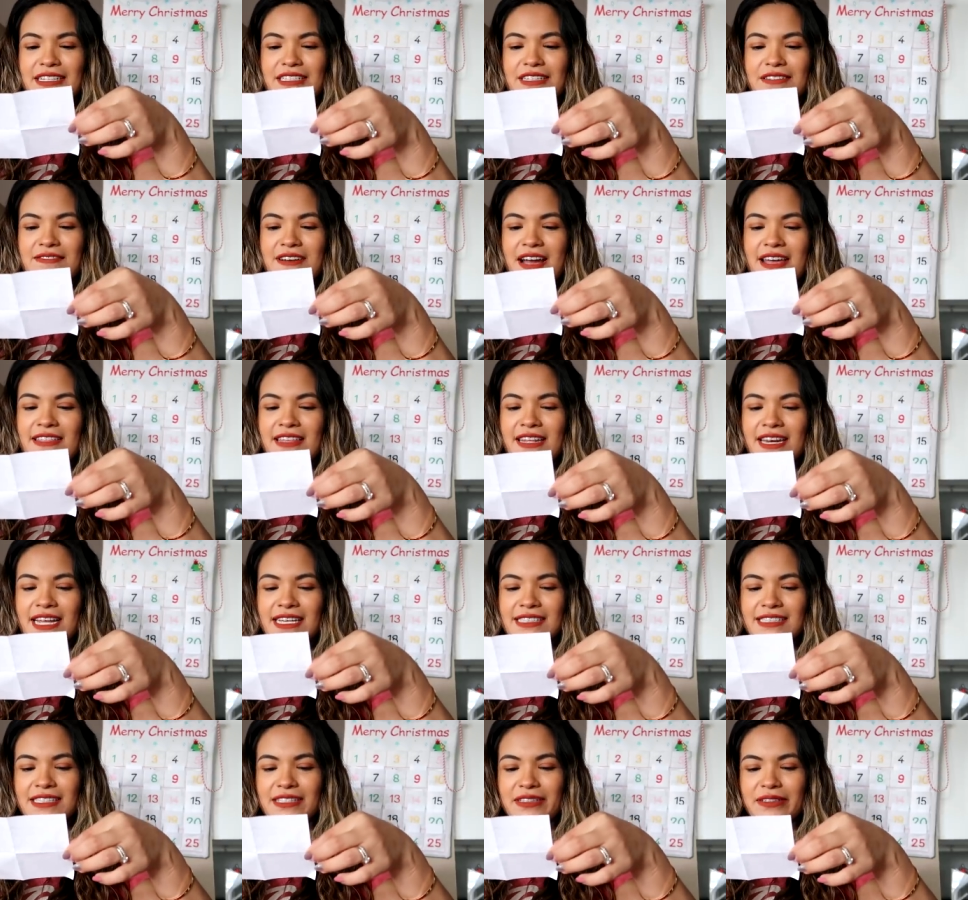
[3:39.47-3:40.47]
To find the
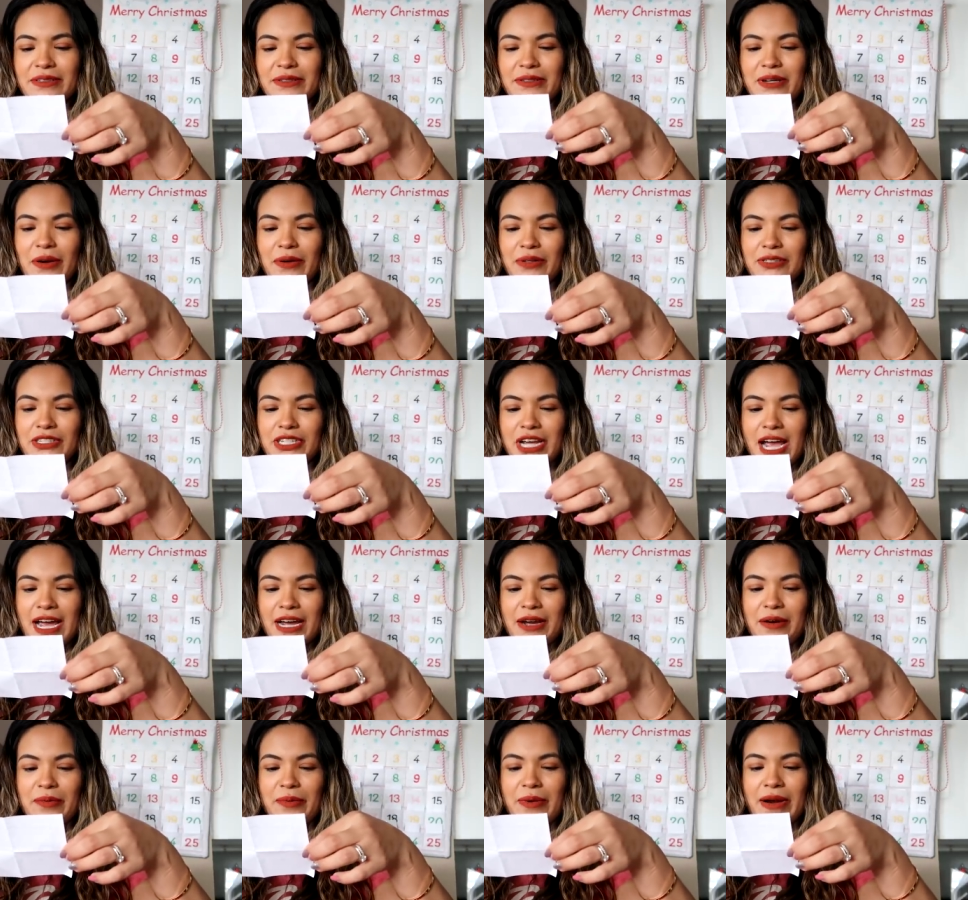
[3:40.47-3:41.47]
next clue, go
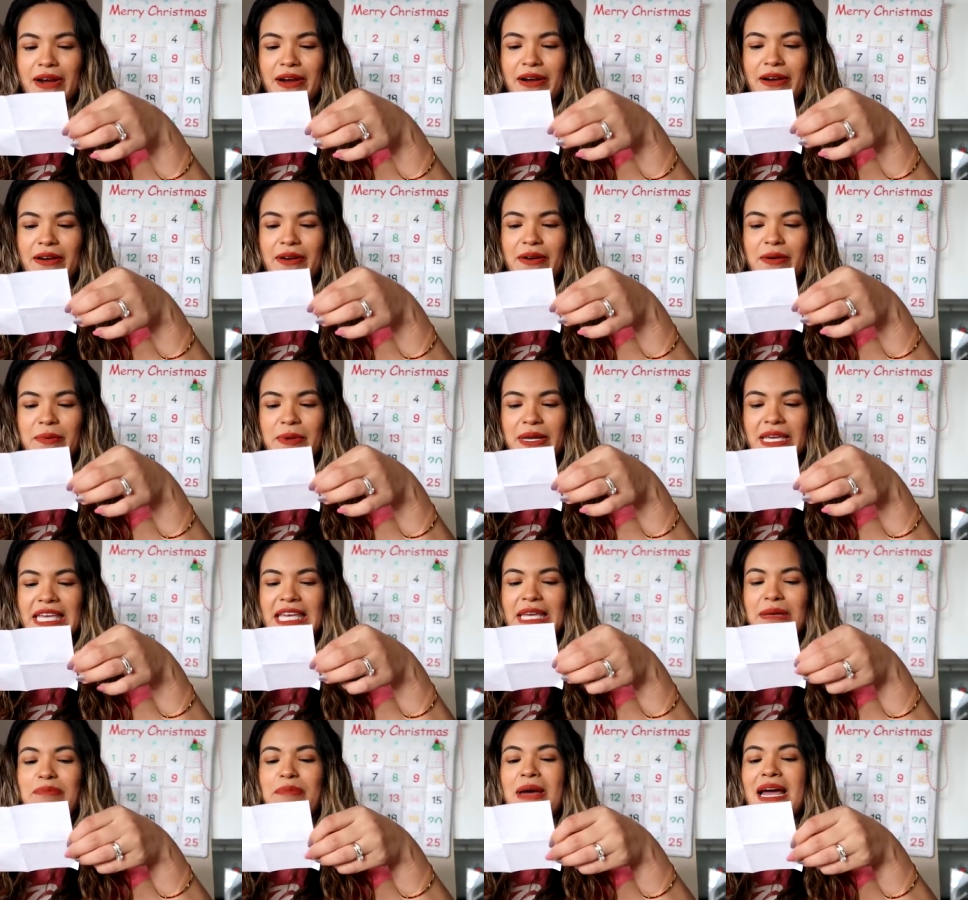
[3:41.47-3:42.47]
check where we
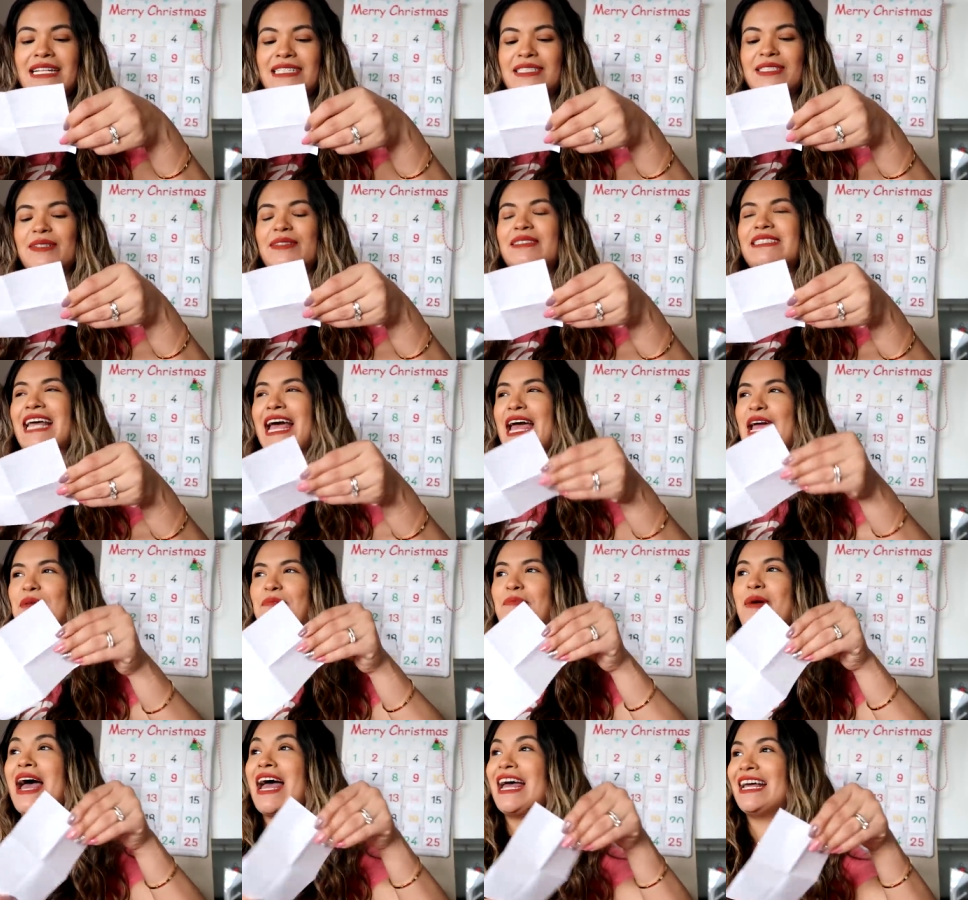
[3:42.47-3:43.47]
keep pencils
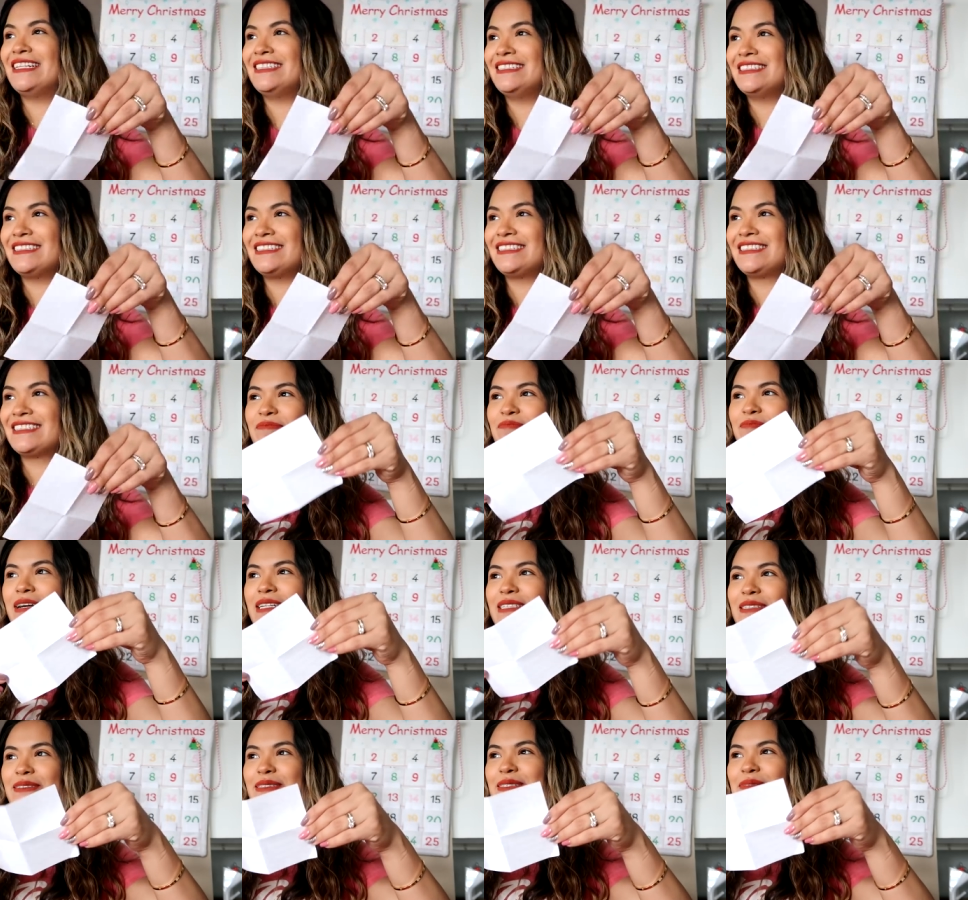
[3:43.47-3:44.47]
and pens.
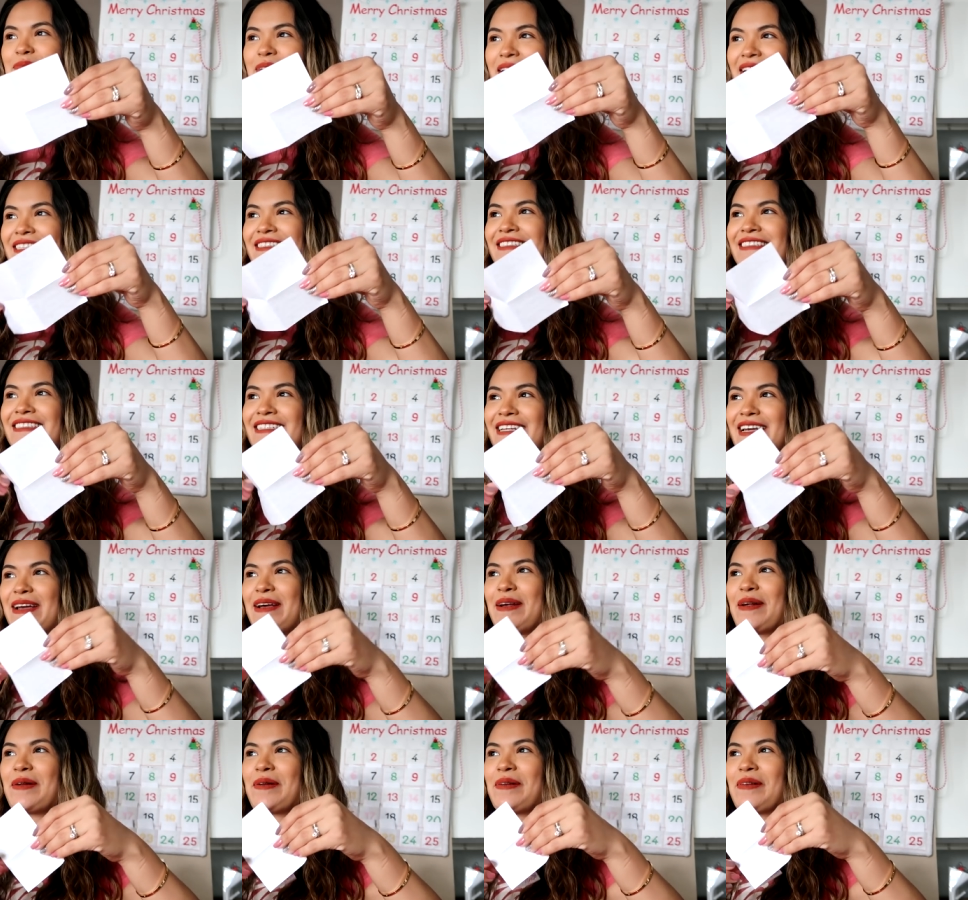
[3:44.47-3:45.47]
Pencils and
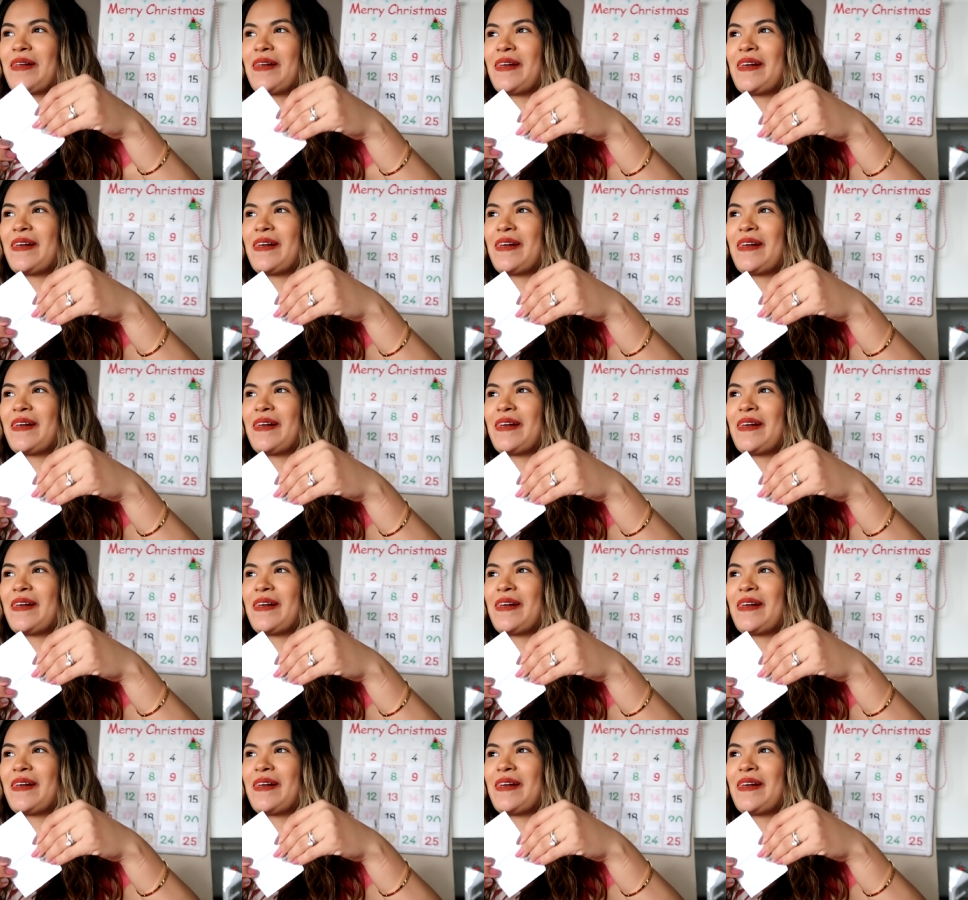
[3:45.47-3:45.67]
pens?